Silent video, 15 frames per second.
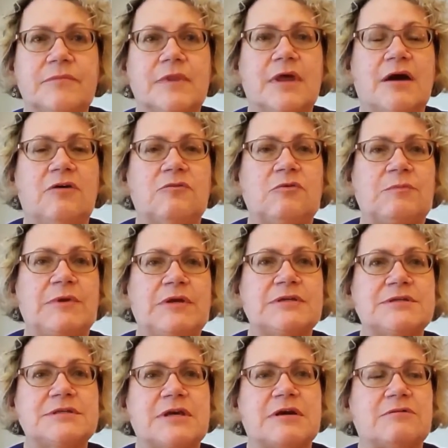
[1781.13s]
I will
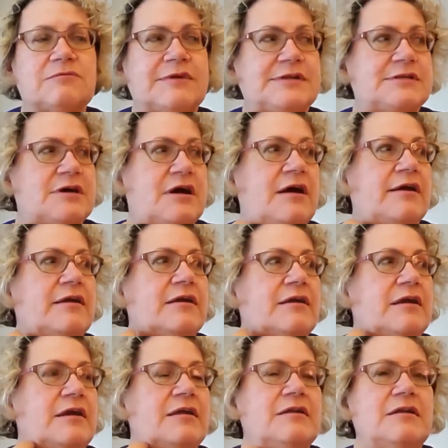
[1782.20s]
start re-dyeing
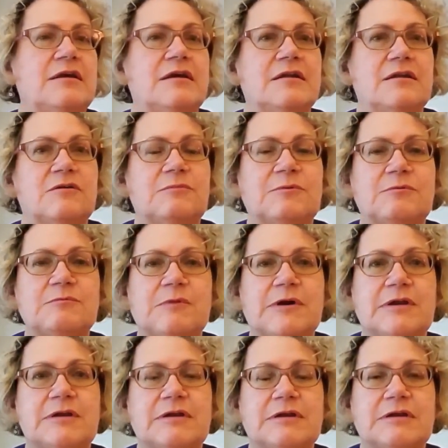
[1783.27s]
again, and I'll put
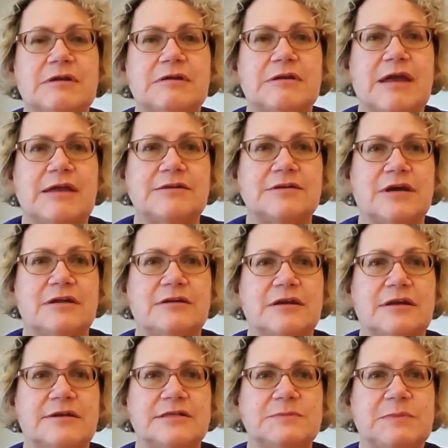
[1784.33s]
my hand-dyed
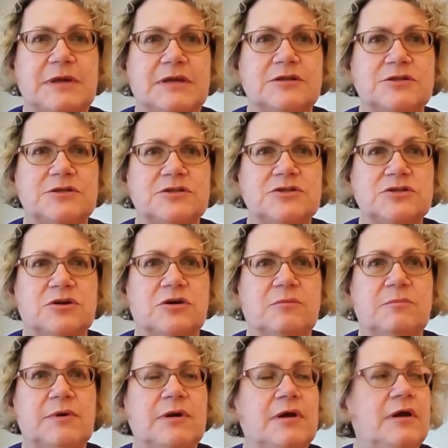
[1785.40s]
yarns back into the
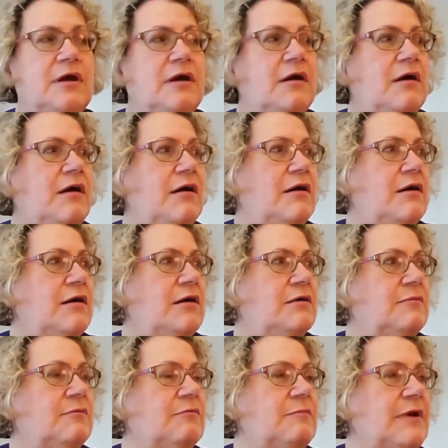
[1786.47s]
shop.
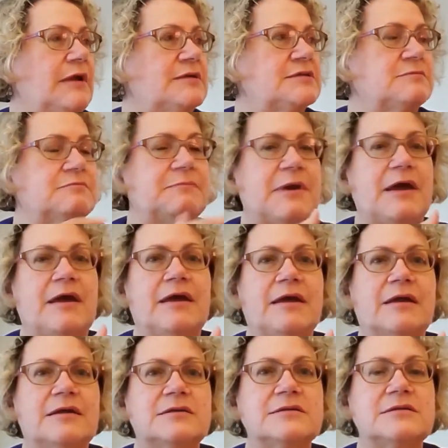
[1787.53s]
We'll make some
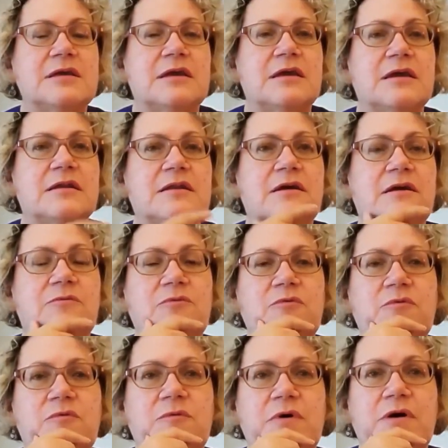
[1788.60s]
bags, and I
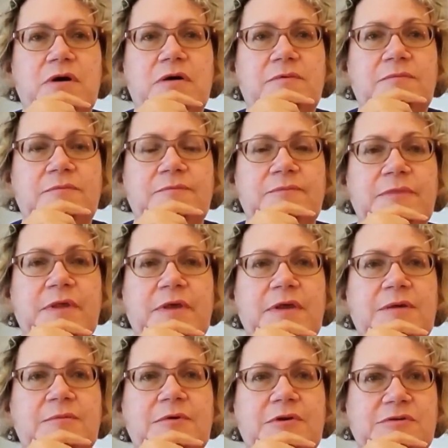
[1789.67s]
will
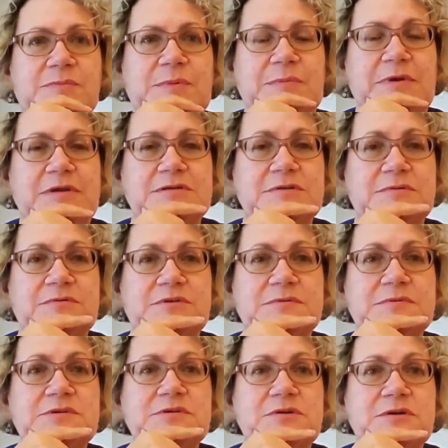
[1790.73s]
going to be making some
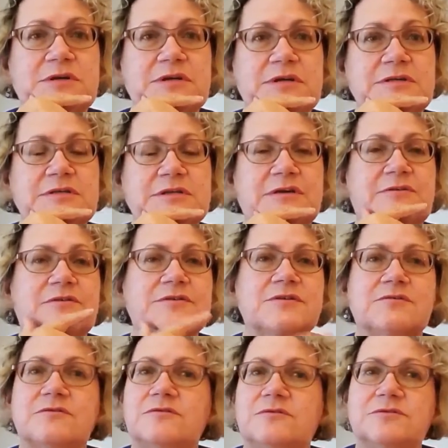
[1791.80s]
Christmas stockings, and I've got
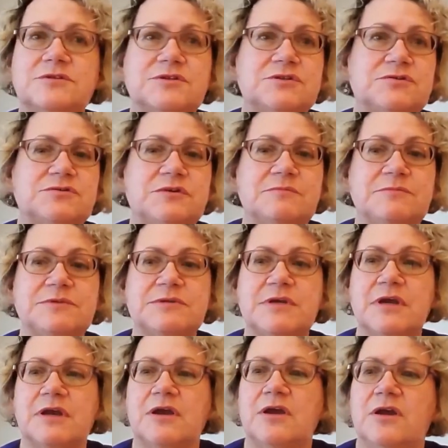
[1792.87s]
some gorgeous trims.
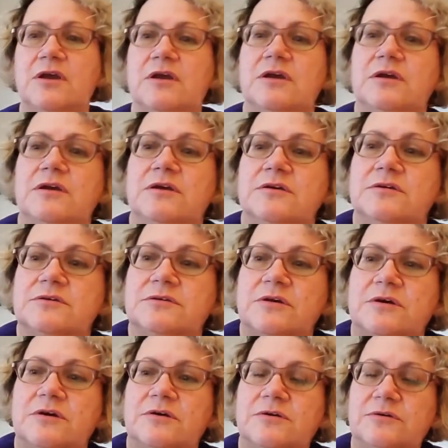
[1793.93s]

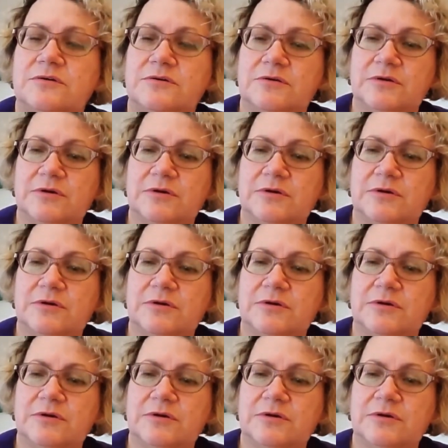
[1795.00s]
So